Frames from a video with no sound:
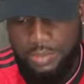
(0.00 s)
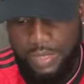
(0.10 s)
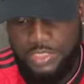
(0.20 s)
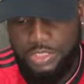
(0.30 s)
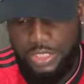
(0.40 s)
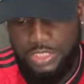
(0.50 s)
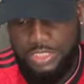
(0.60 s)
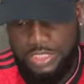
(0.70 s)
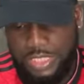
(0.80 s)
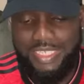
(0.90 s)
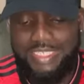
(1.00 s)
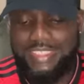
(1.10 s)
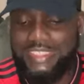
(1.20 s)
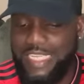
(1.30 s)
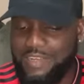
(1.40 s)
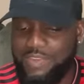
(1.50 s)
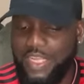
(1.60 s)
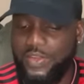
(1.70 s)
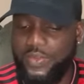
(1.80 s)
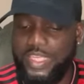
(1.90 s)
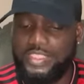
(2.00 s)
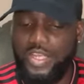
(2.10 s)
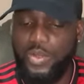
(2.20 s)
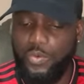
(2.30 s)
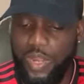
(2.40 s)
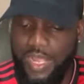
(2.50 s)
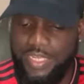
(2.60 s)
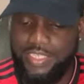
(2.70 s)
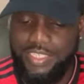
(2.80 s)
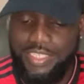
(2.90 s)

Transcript: the Silver Creator Award.